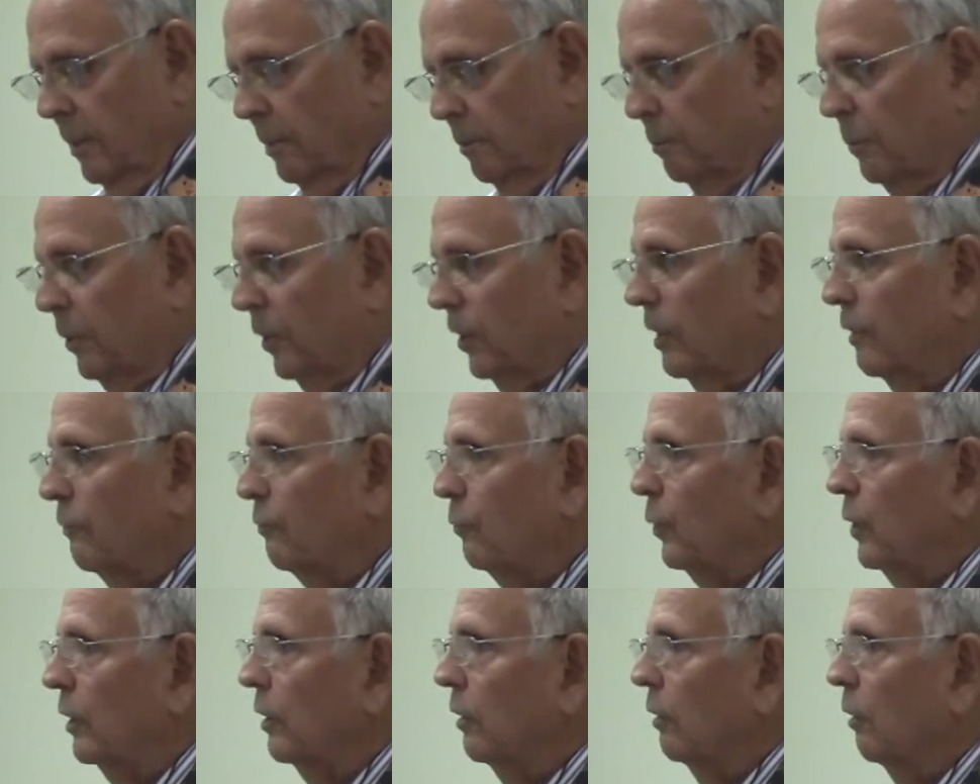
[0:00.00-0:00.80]
But
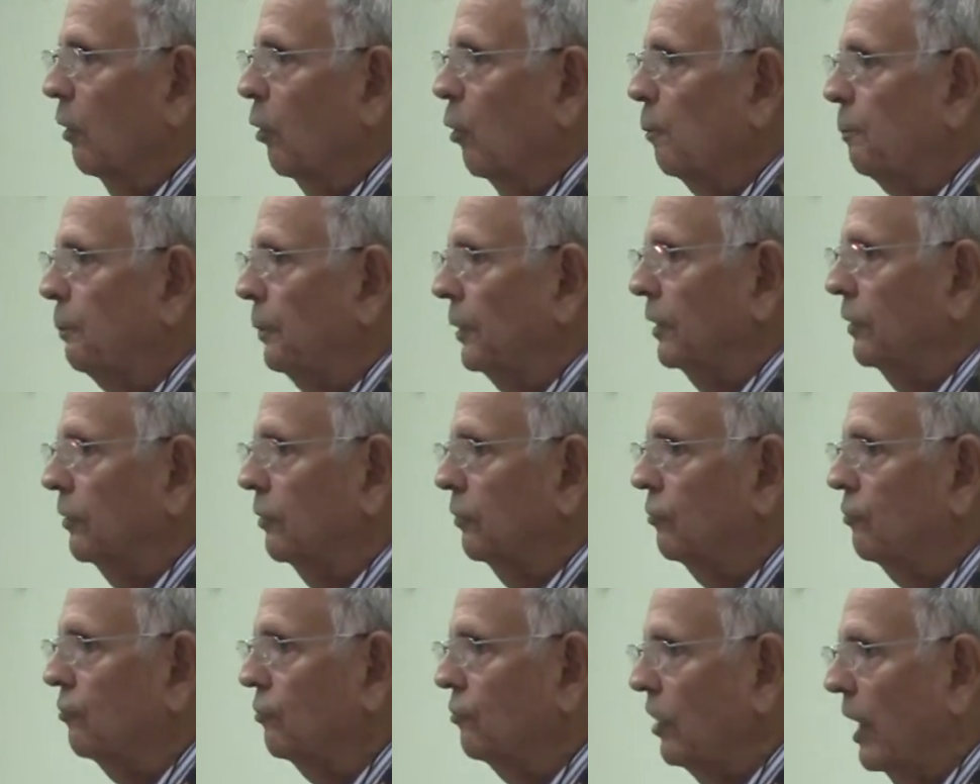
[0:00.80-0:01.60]
if we are open
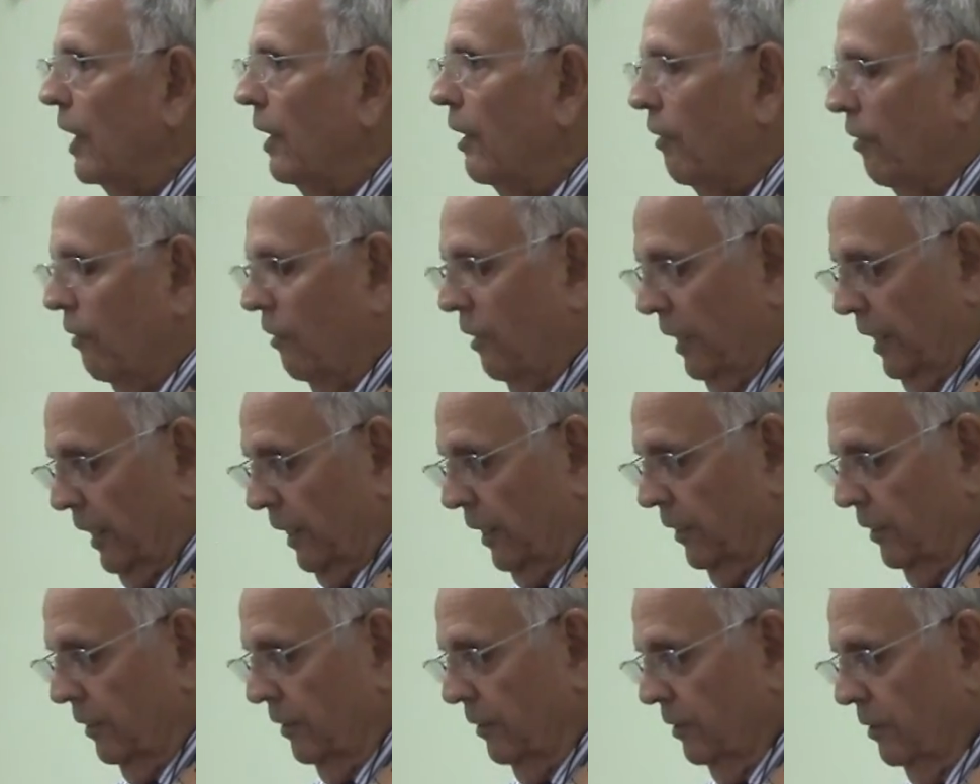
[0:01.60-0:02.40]
to
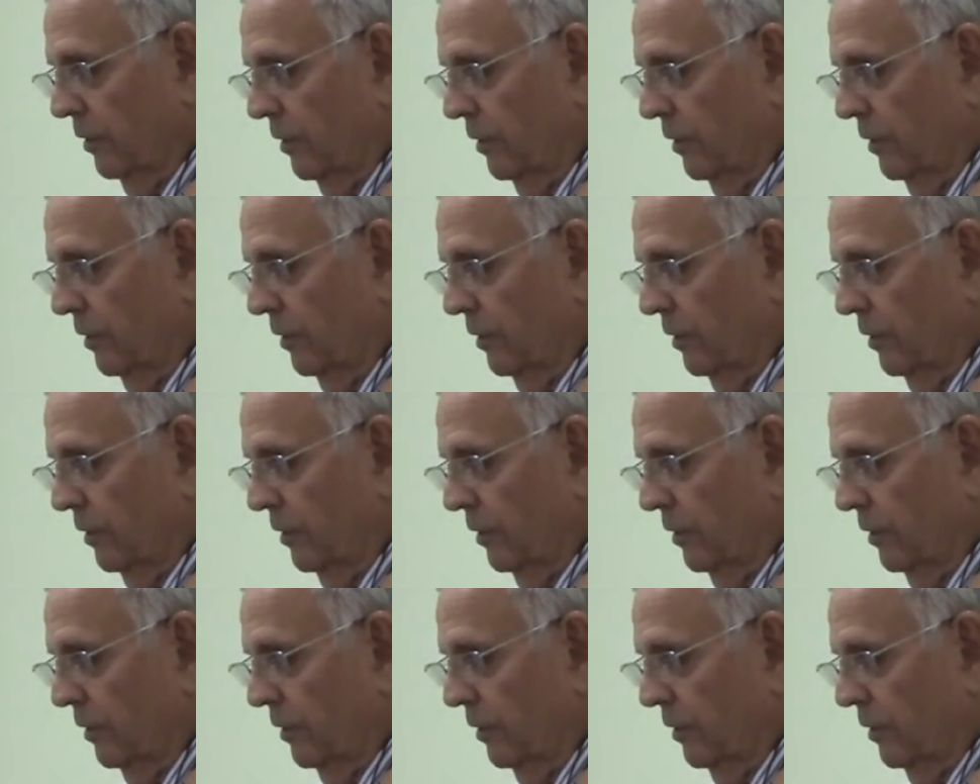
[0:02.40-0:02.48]
sharing,